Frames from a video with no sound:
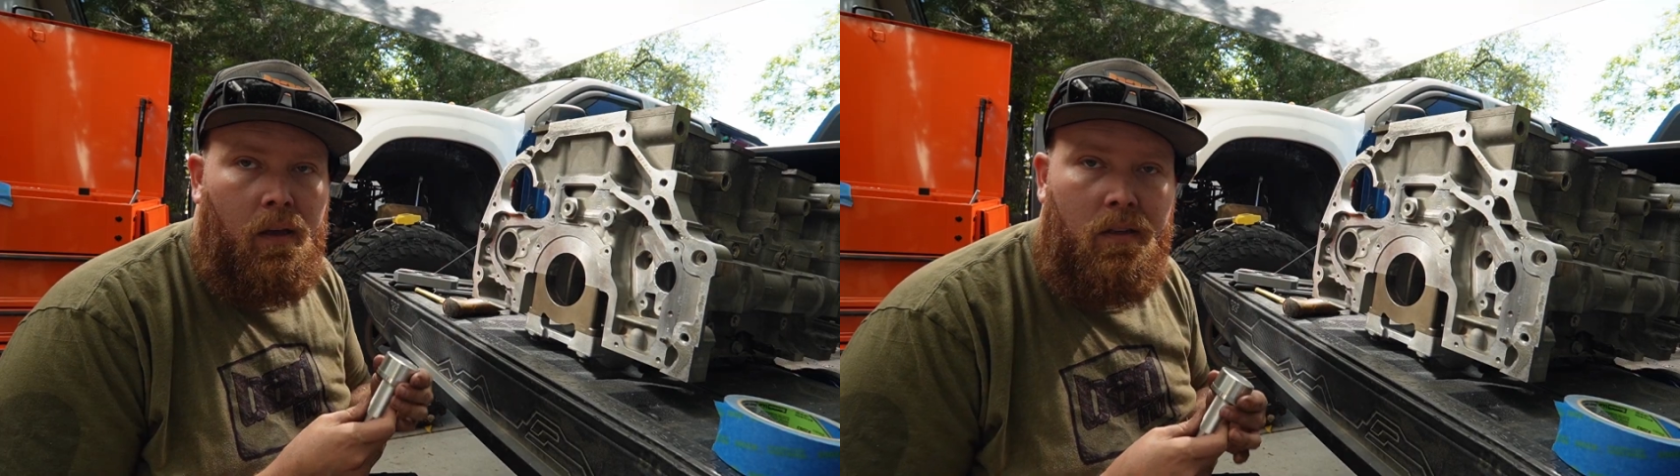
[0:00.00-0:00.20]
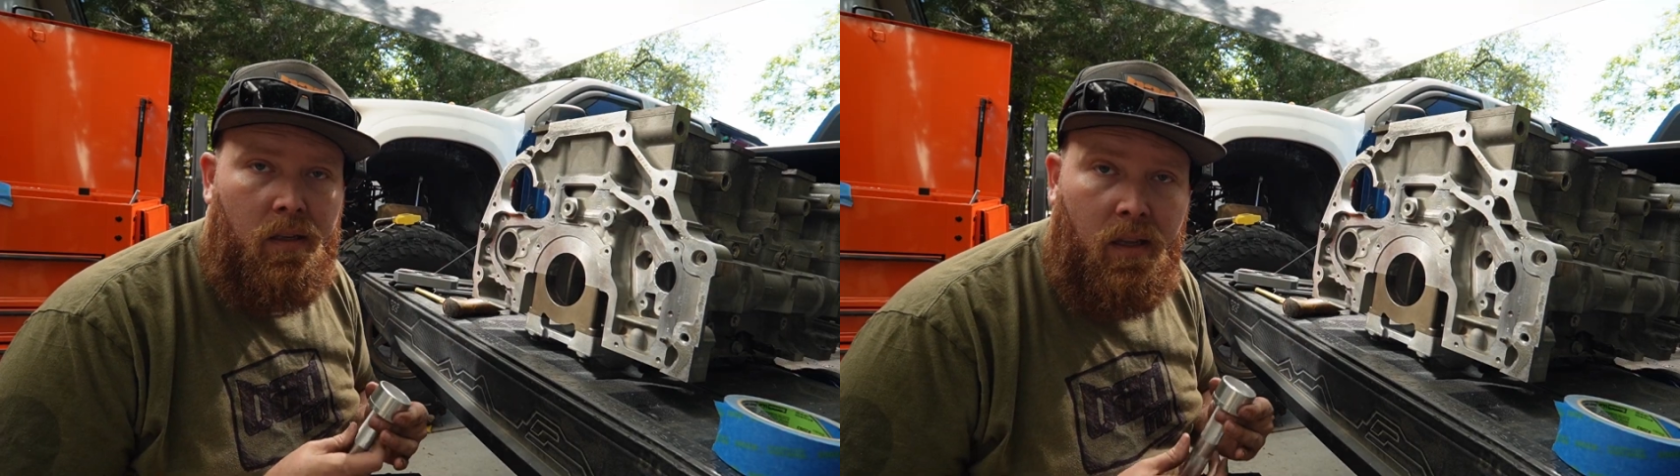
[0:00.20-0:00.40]

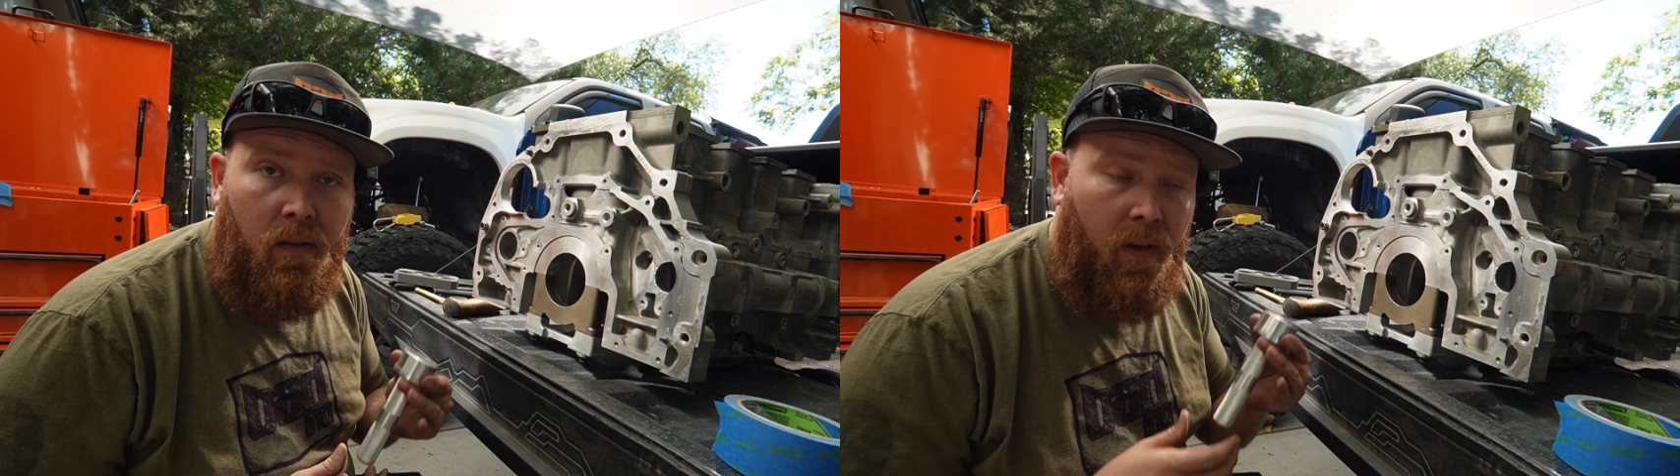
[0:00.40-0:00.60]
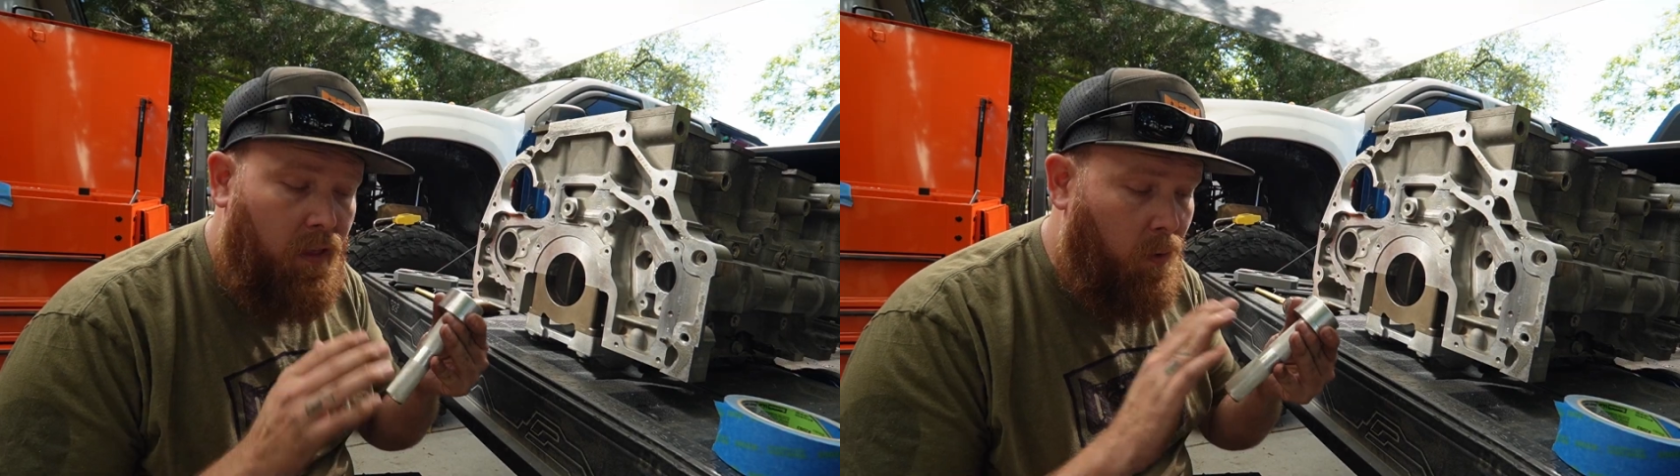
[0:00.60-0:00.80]
Just in the
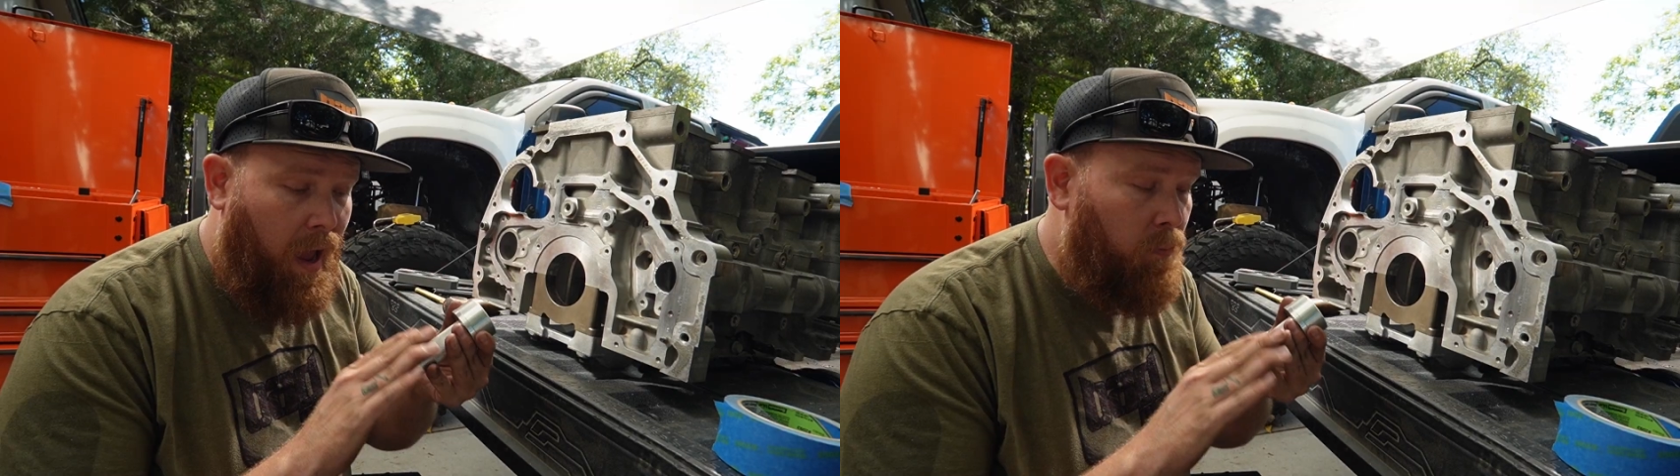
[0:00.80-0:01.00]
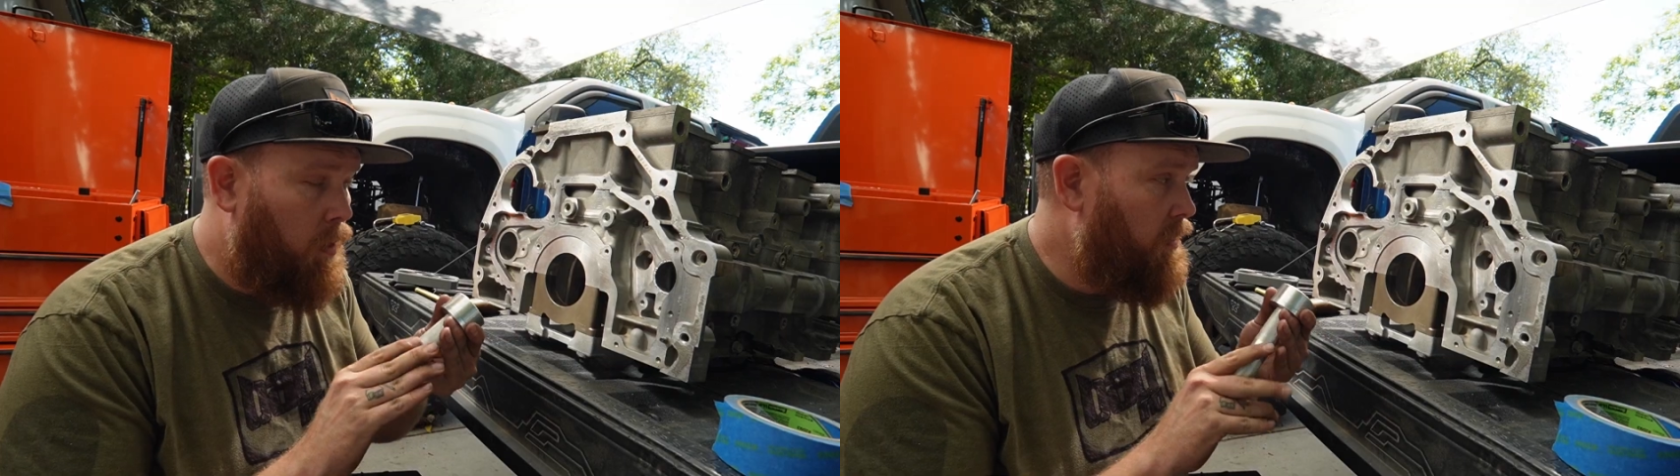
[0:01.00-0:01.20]
event that you
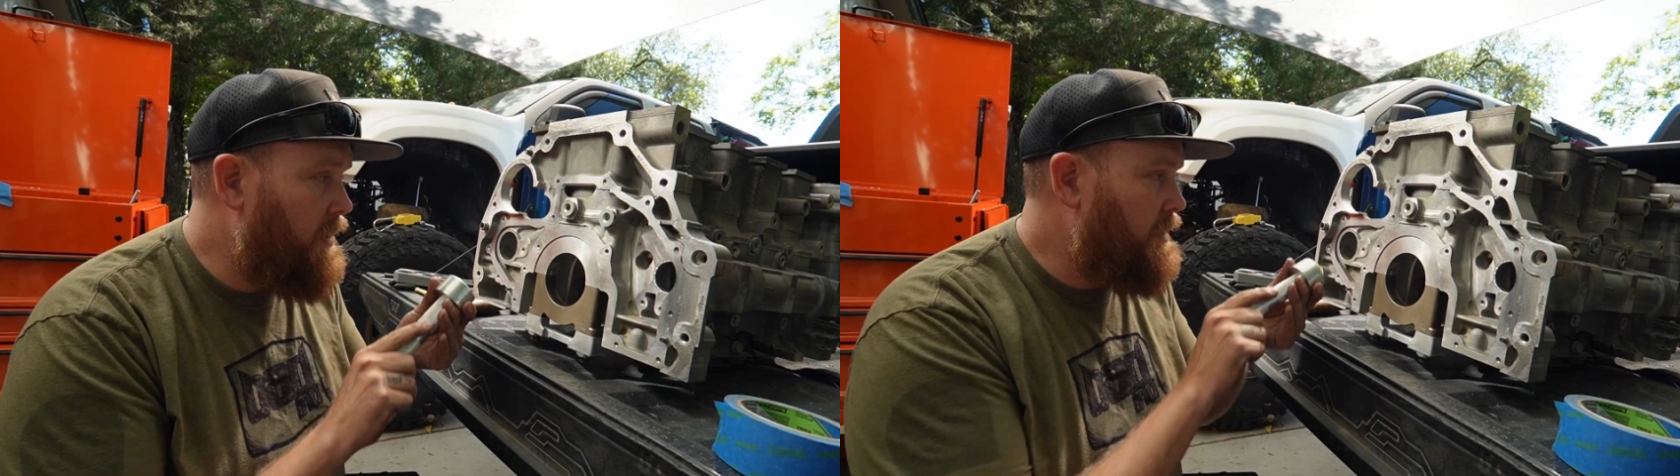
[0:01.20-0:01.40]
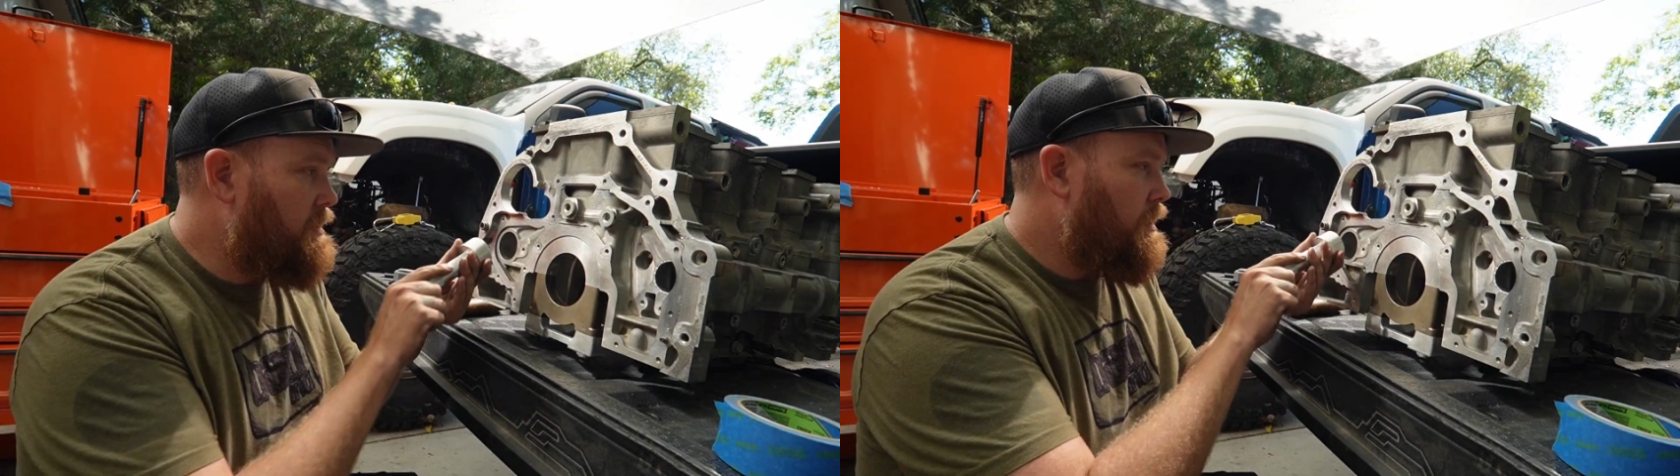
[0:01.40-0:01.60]
had one of
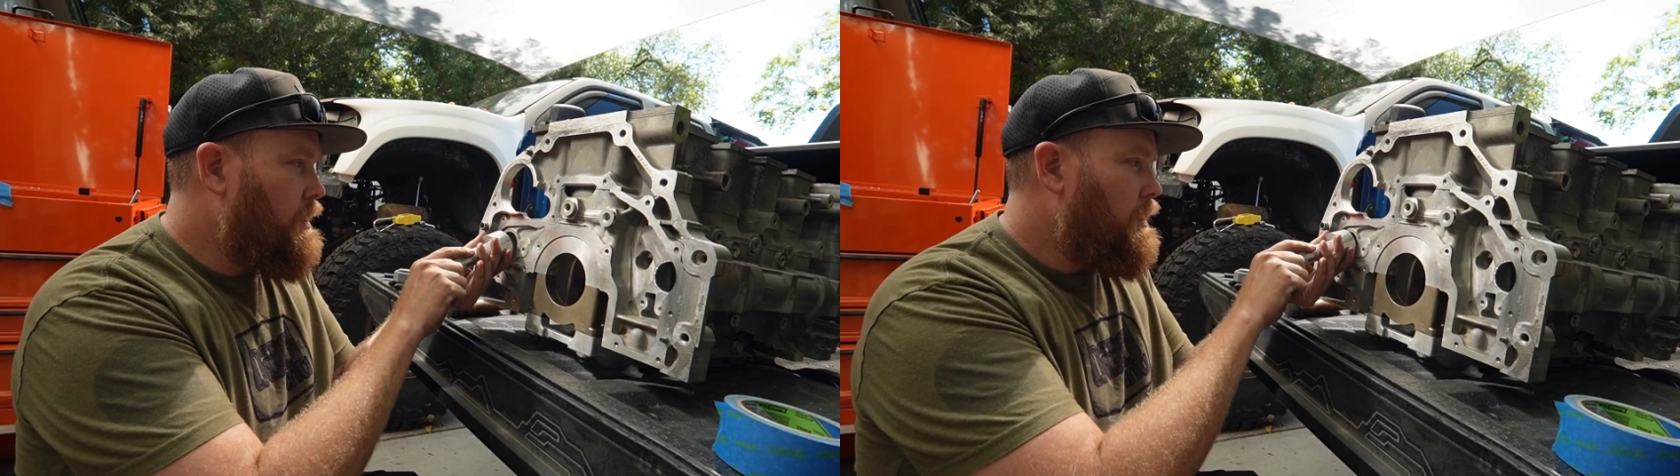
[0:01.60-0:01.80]
these,